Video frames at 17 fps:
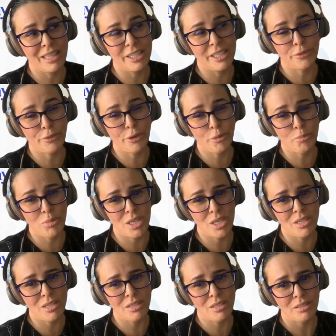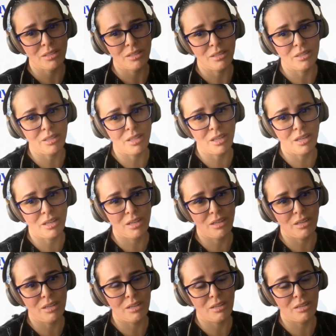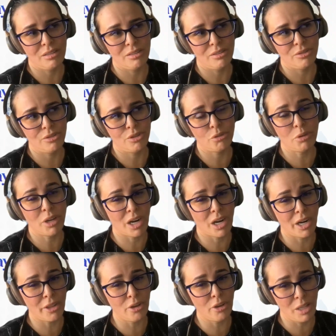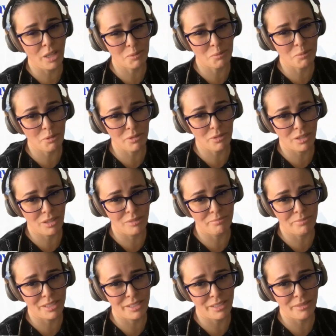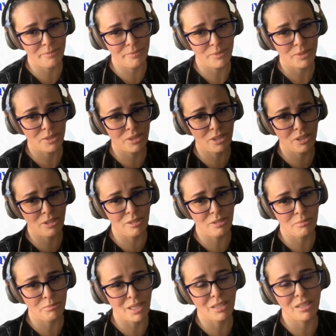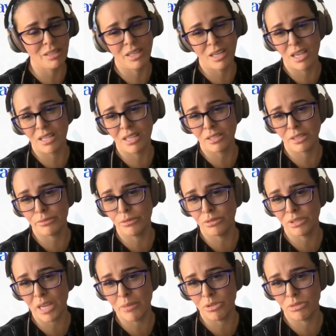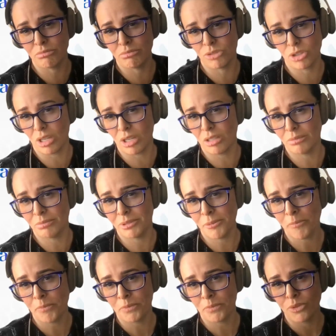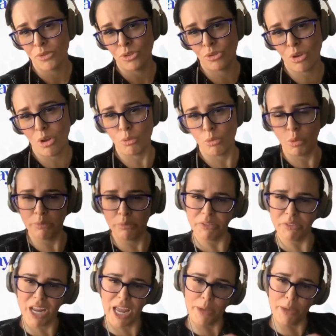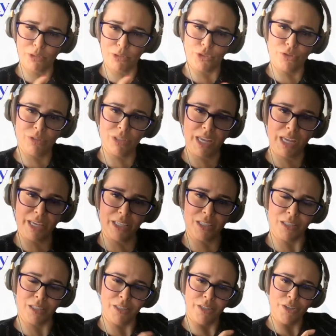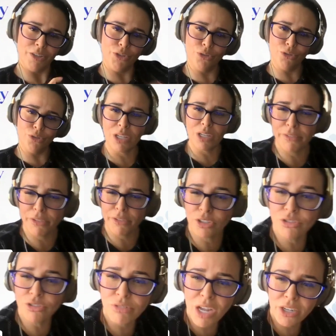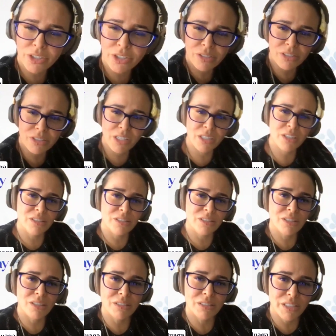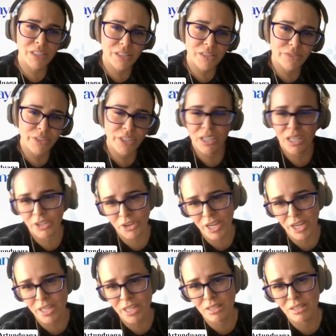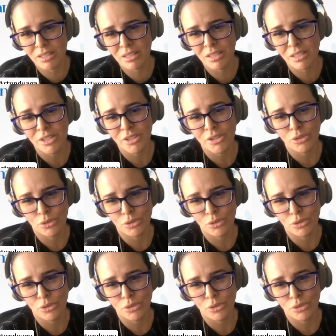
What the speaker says: at least for me. So Ricardo helps me with the company still, but he has a full-time job. So we've been able to use sort of contractors and consultings via grants